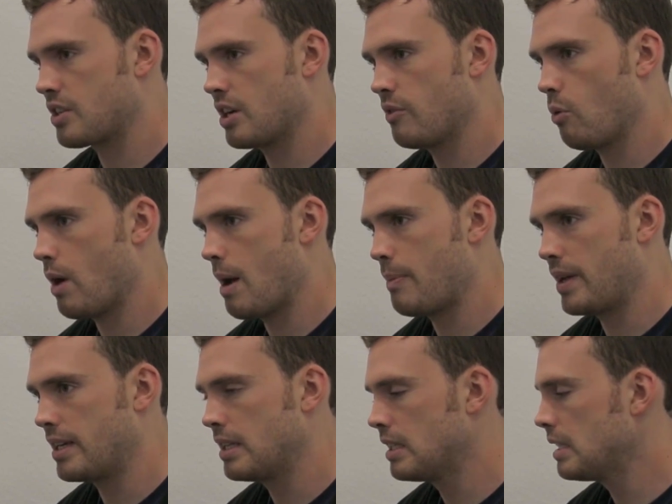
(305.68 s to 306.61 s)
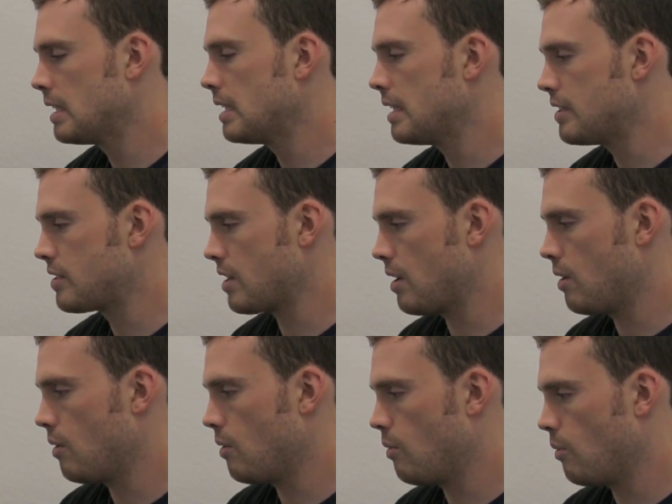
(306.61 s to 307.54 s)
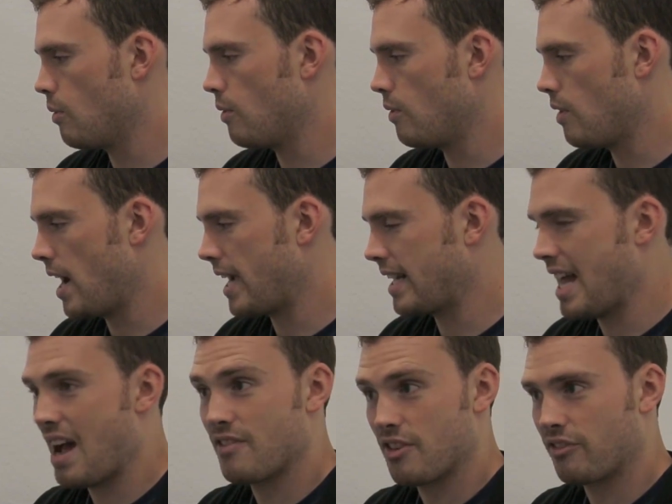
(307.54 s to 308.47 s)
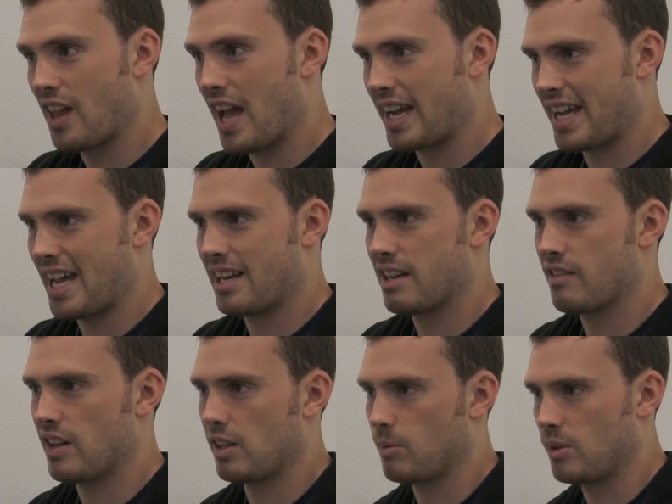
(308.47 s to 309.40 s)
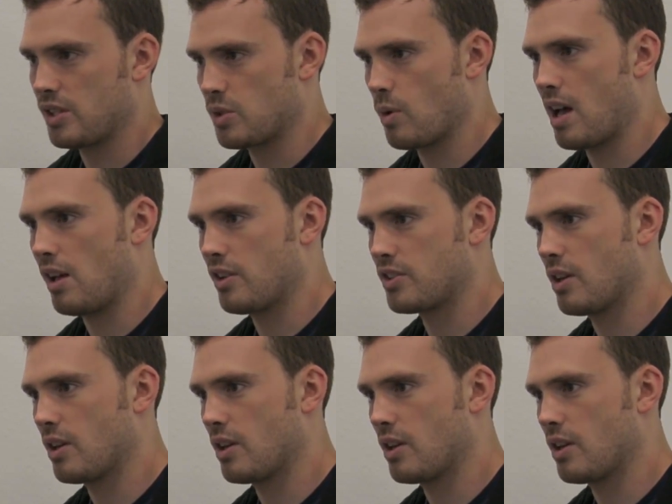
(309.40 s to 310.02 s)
as good of a weapon. So I can have the flat cannon available as well.